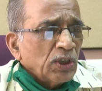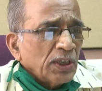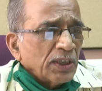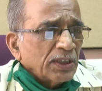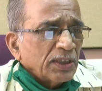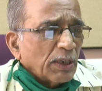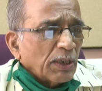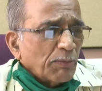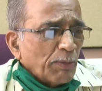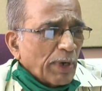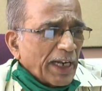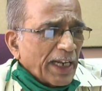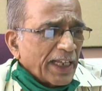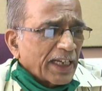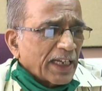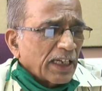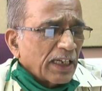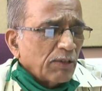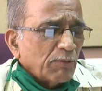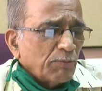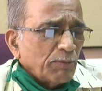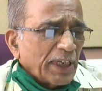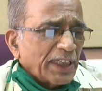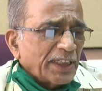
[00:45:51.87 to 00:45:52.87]
the
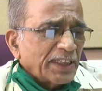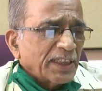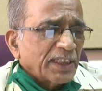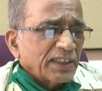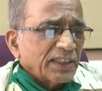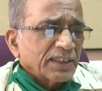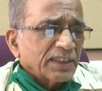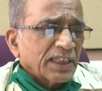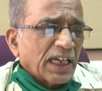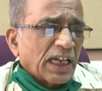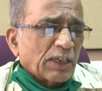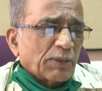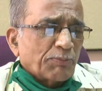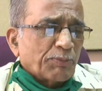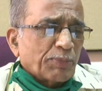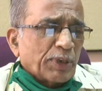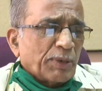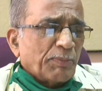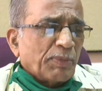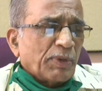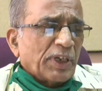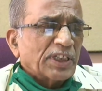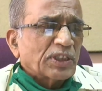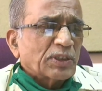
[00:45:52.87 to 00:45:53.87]
medical measures are
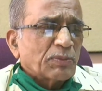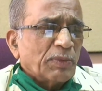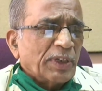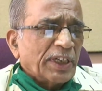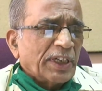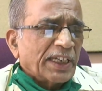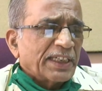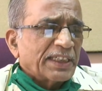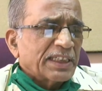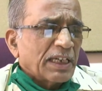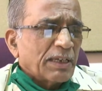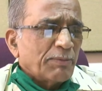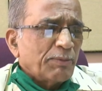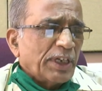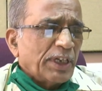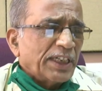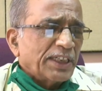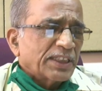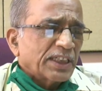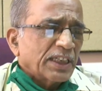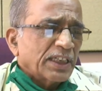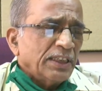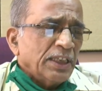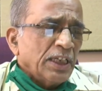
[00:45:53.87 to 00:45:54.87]
pre-placement
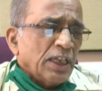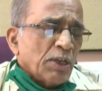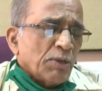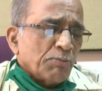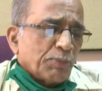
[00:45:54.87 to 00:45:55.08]
examination,